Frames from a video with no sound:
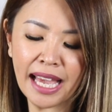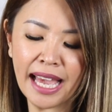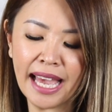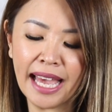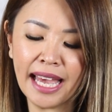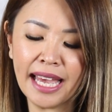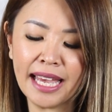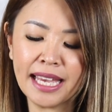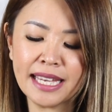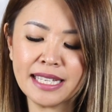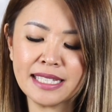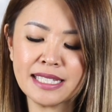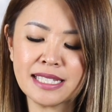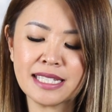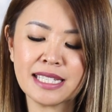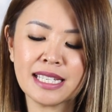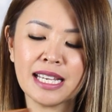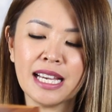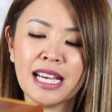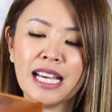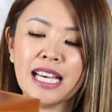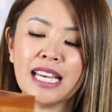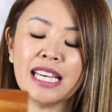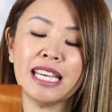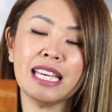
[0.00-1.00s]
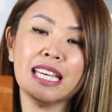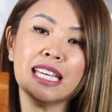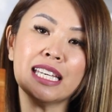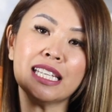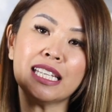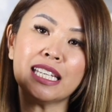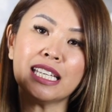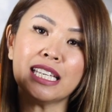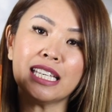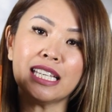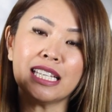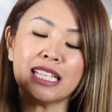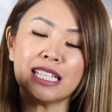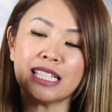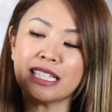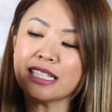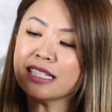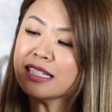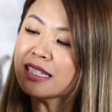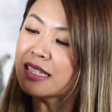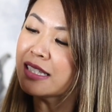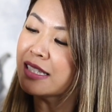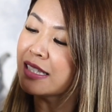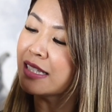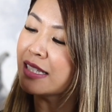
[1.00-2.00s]
And it
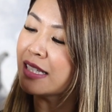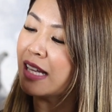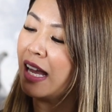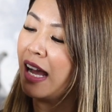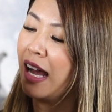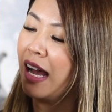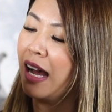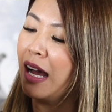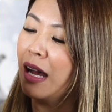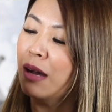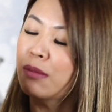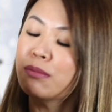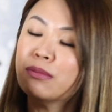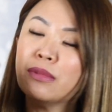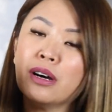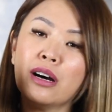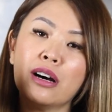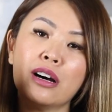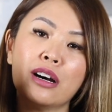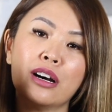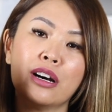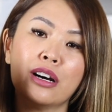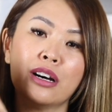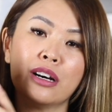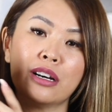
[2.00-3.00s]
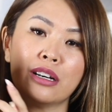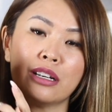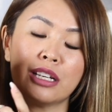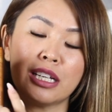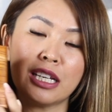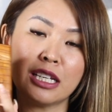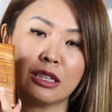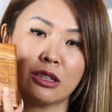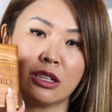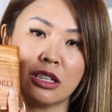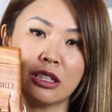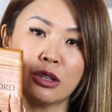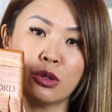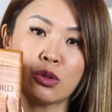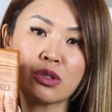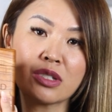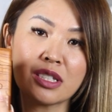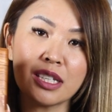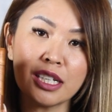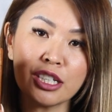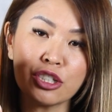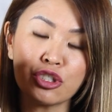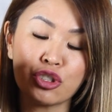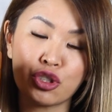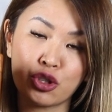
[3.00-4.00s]
is, it
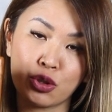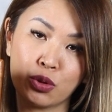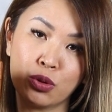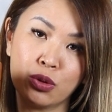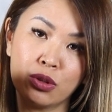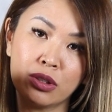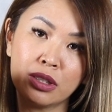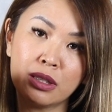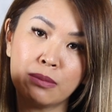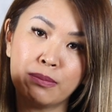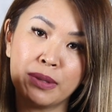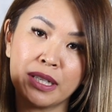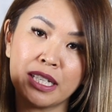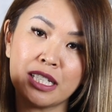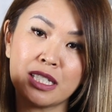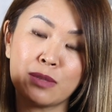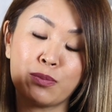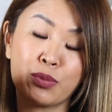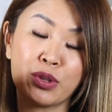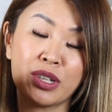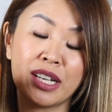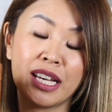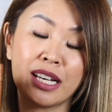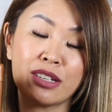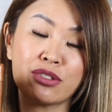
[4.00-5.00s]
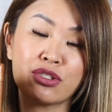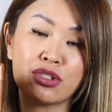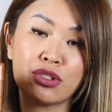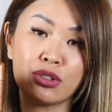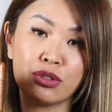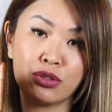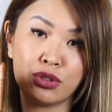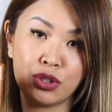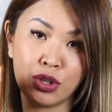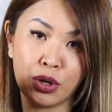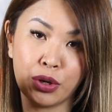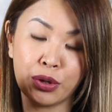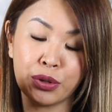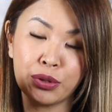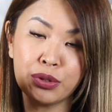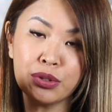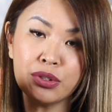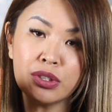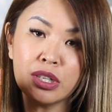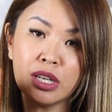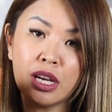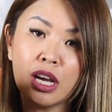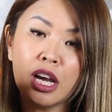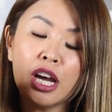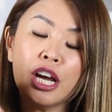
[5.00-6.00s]
looks like JORD, but it's pronounced
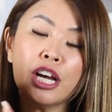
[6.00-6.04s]
Yod.